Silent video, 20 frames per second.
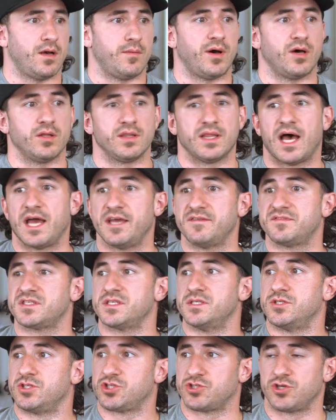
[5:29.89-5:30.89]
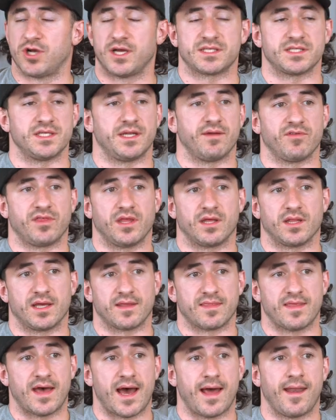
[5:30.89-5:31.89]
about life and stress and everything
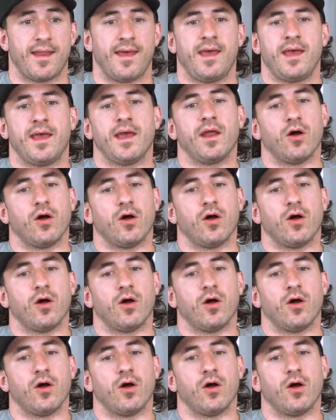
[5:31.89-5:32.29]
like that.